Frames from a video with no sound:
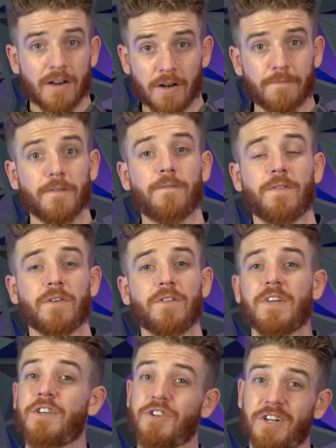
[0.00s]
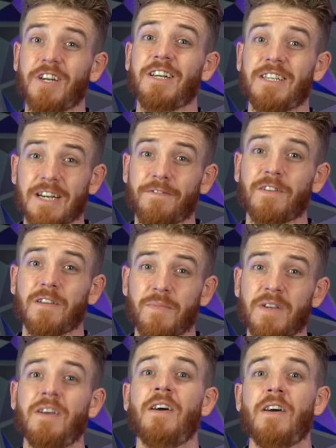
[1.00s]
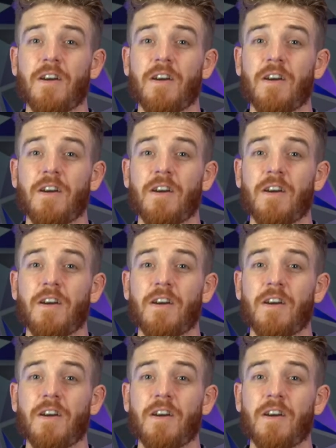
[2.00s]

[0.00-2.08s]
unfulfilled, and you're gonna definitely be